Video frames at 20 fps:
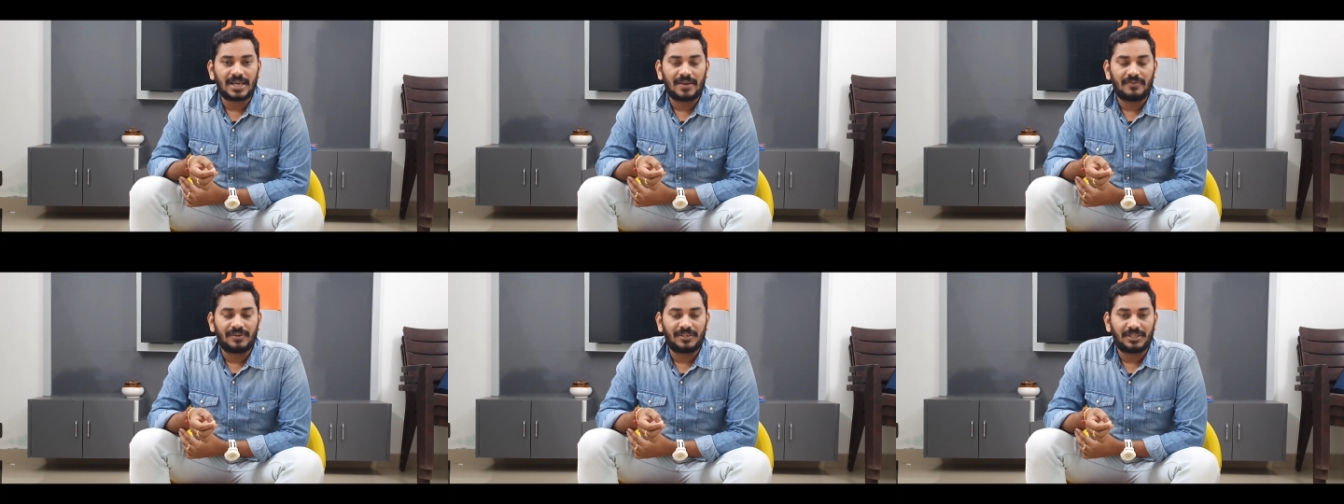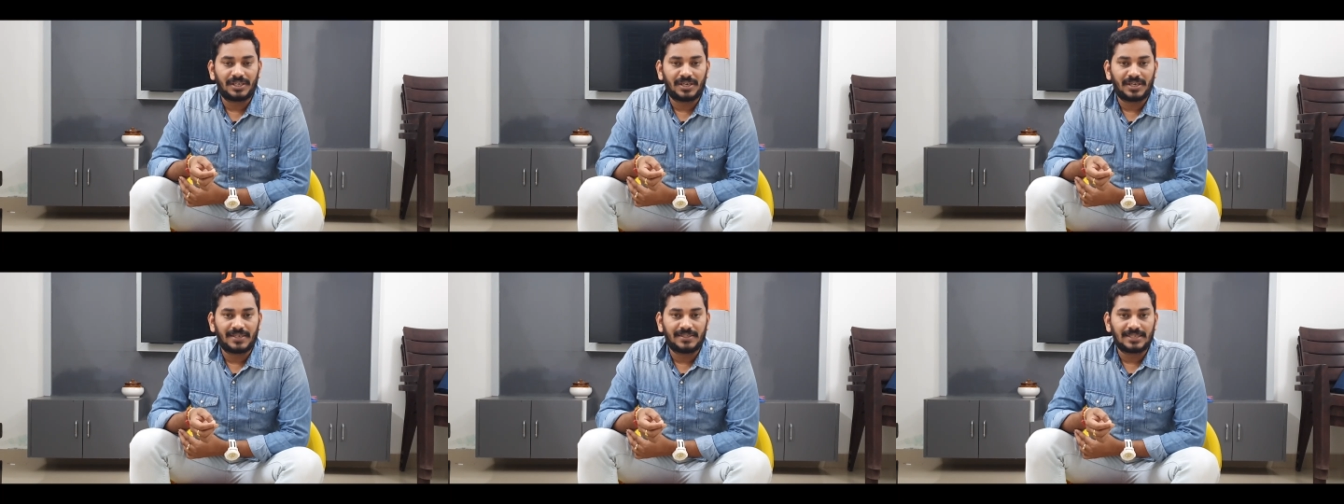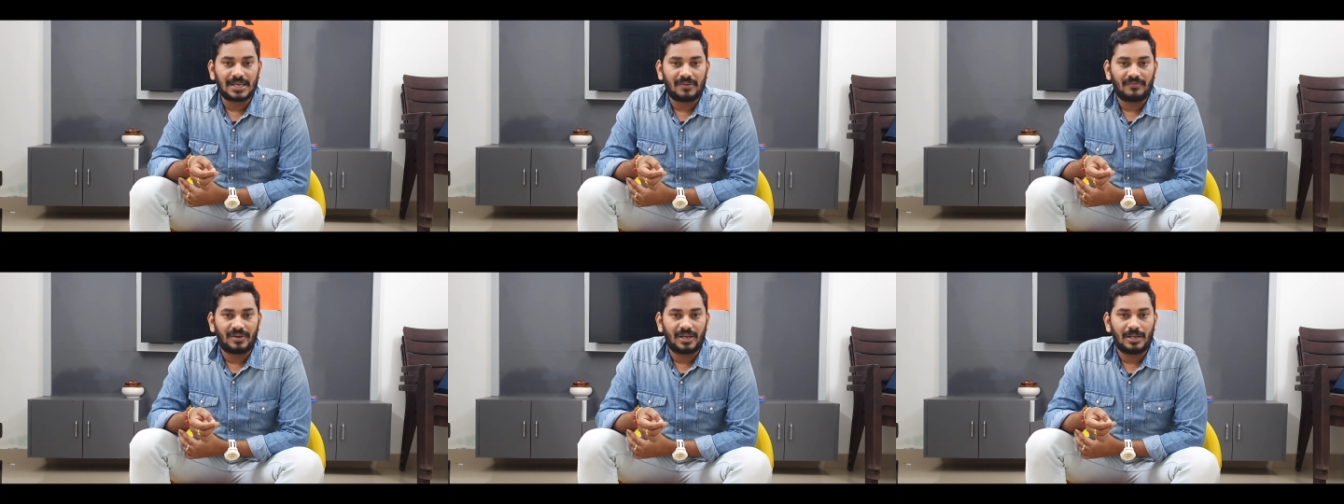Everything is
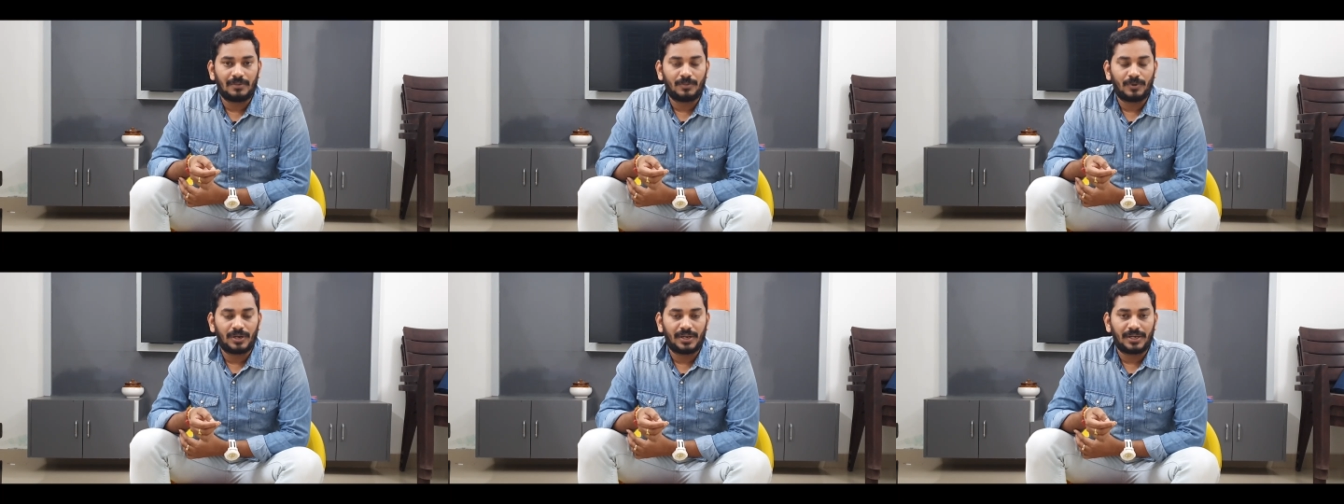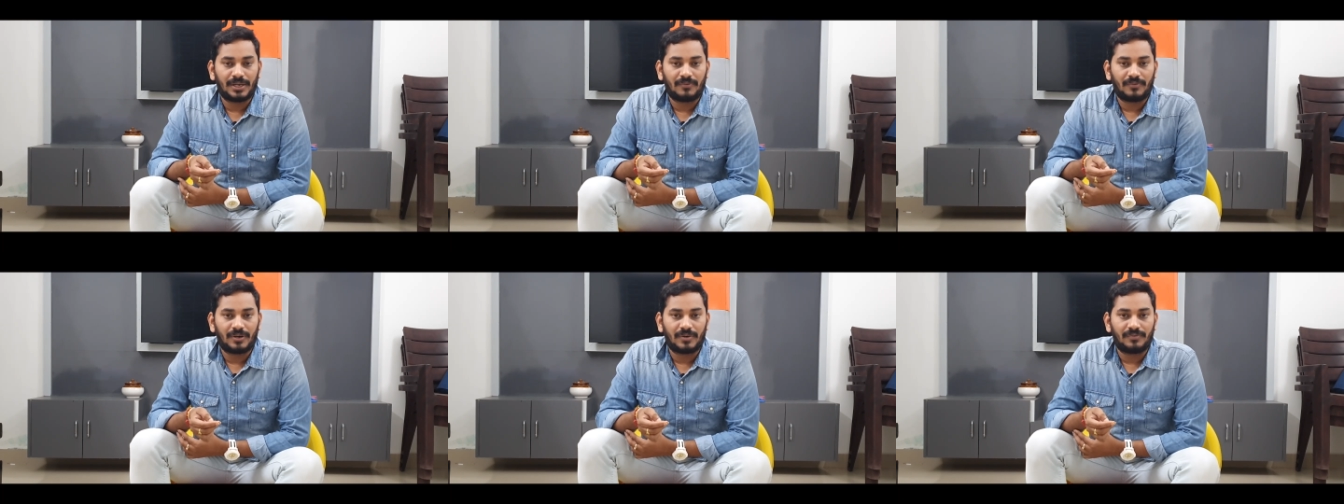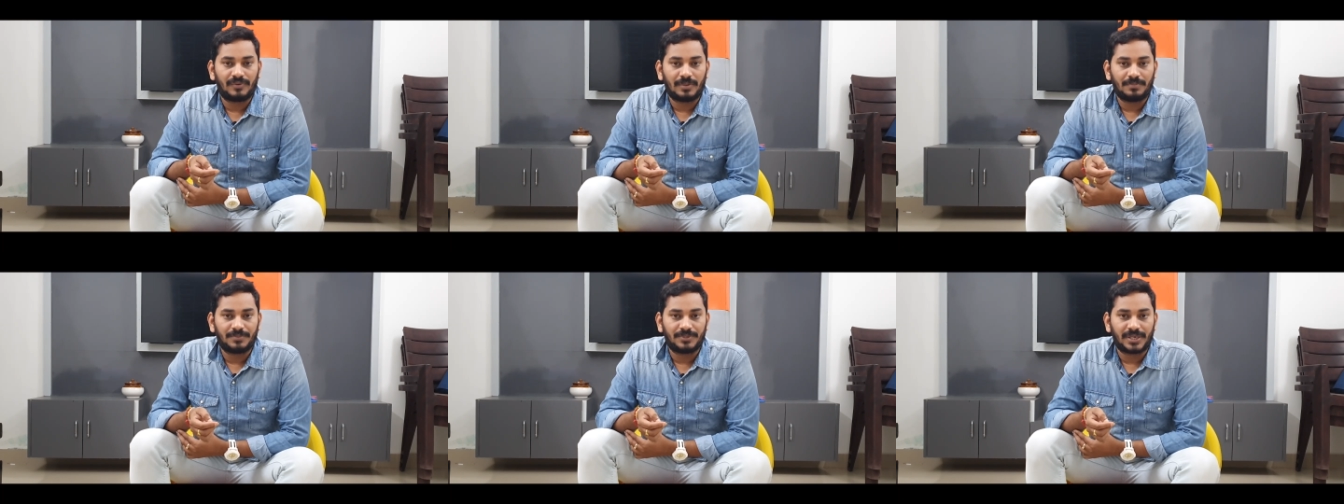available in our
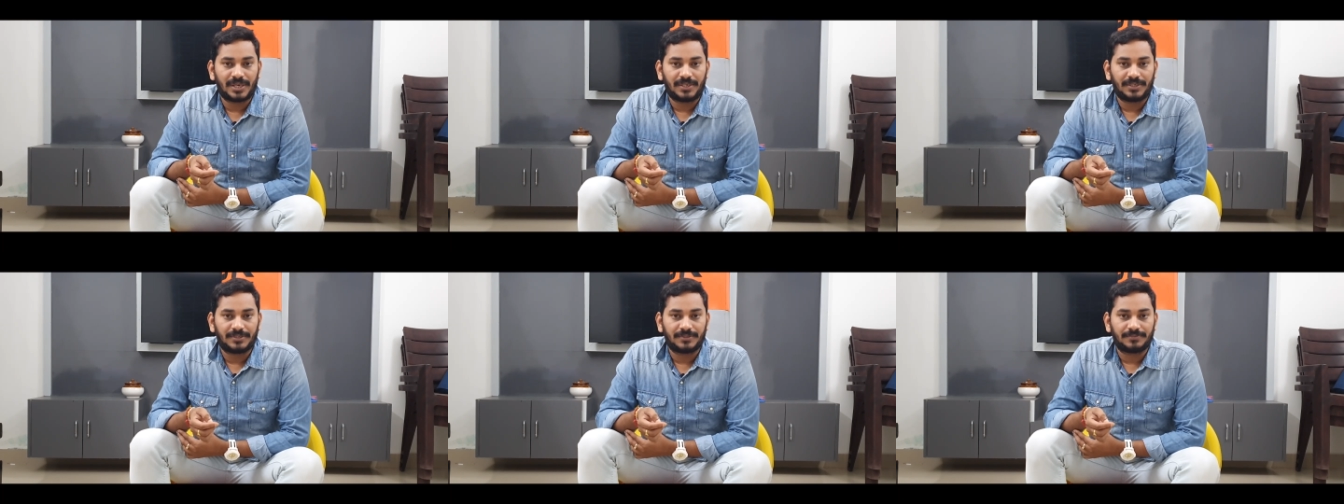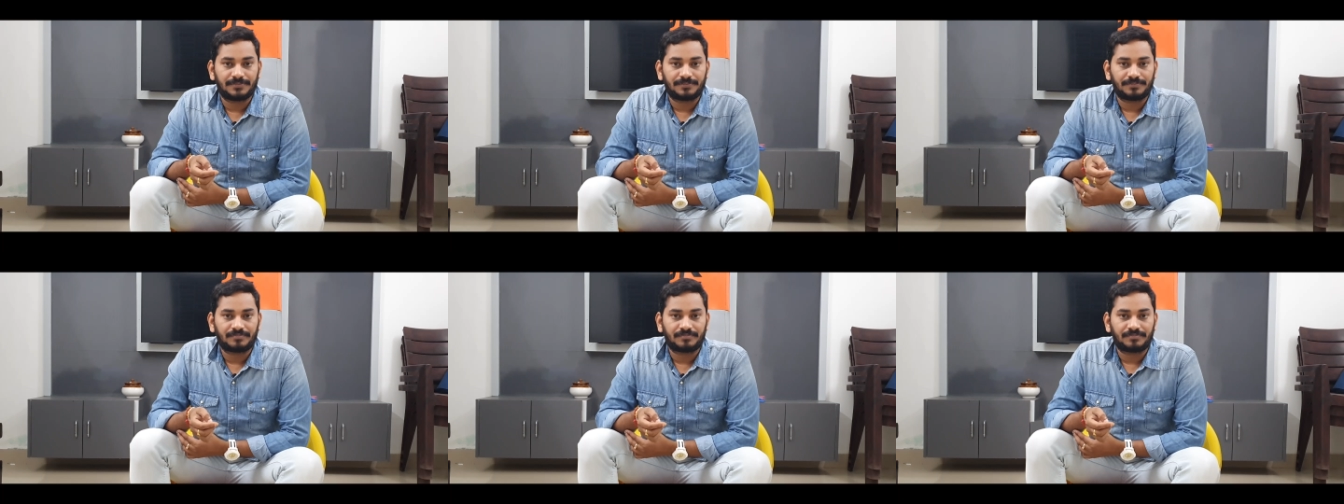website.